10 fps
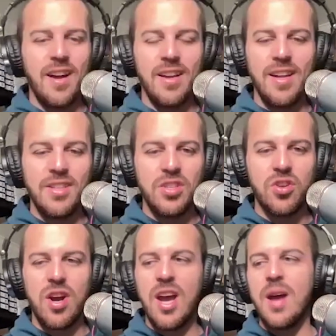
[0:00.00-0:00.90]

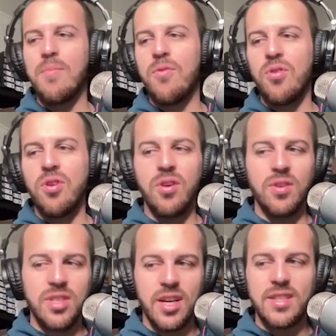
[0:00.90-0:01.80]
Instagram or
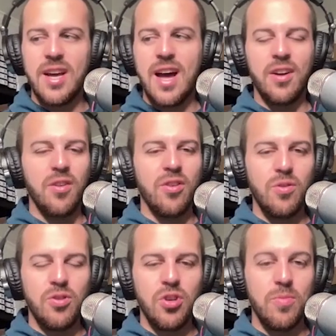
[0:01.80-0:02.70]
TikTok or
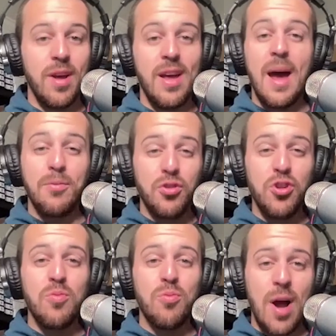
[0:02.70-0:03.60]
YouTube, I'm sure
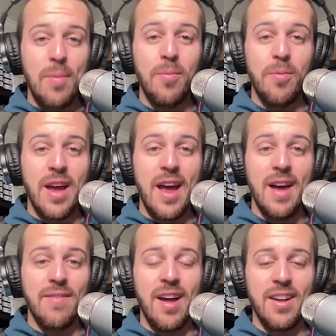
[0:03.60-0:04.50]
you probably
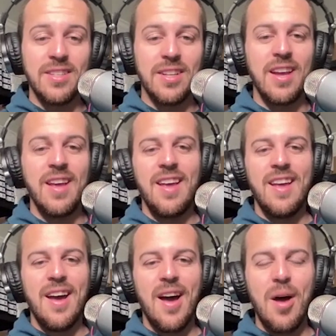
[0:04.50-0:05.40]
have, honestly.
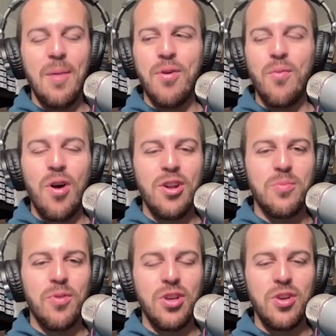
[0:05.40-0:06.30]
But wanted to
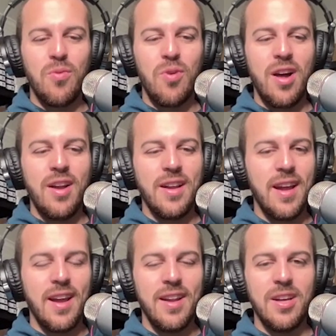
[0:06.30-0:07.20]
bring you on
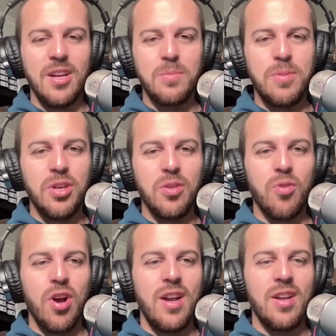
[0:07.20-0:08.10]
and to pick your
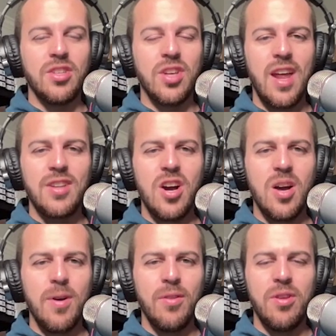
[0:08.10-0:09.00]
brain and just to kind of talk
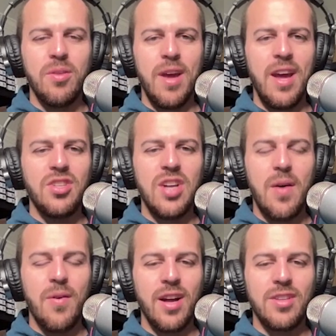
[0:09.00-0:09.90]
about the page and
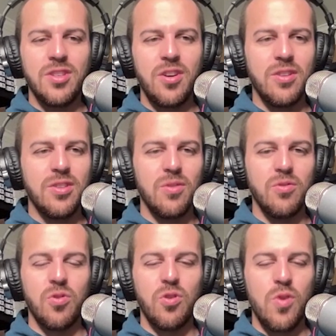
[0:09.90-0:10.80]
how it got started. So
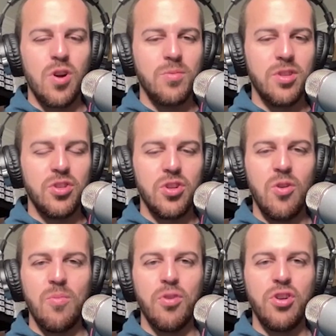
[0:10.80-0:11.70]
George, welcome to the show.
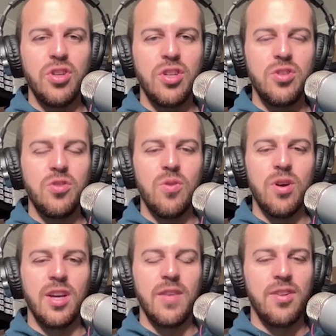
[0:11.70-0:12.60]
Appreciate
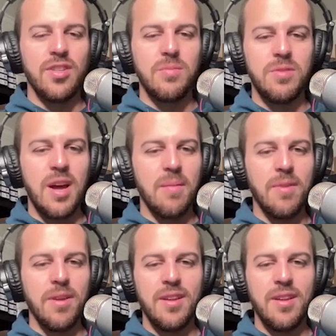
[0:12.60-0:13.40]
you giving us some time.